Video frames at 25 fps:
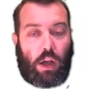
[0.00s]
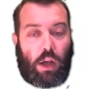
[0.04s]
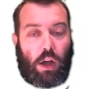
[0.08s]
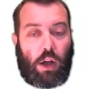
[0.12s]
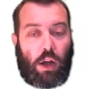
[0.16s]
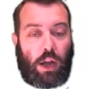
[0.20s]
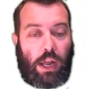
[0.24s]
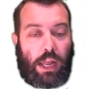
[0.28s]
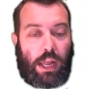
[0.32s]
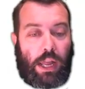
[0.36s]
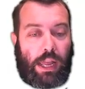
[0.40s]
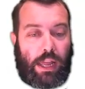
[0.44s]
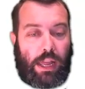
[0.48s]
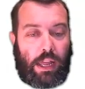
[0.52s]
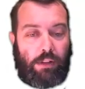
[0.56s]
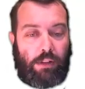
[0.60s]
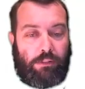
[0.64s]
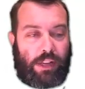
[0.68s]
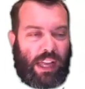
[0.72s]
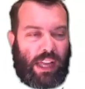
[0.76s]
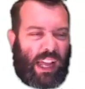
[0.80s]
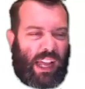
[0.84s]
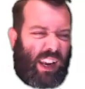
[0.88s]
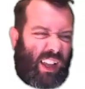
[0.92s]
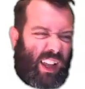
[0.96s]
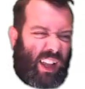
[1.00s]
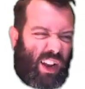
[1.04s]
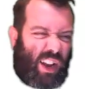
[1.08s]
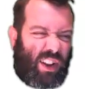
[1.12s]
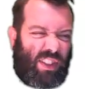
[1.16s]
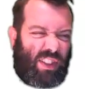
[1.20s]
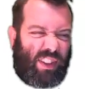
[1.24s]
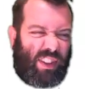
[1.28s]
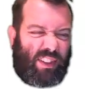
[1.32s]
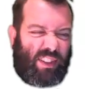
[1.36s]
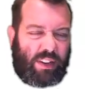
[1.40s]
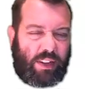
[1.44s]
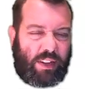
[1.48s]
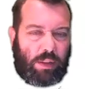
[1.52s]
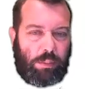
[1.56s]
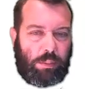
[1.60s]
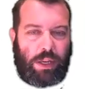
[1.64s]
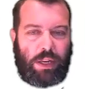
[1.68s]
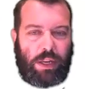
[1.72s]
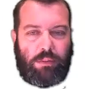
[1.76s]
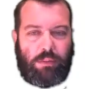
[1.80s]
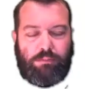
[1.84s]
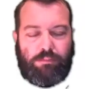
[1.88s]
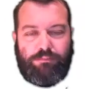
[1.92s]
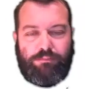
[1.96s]
I have color-coded this a little
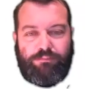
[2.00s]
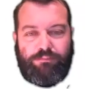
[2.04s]
bit.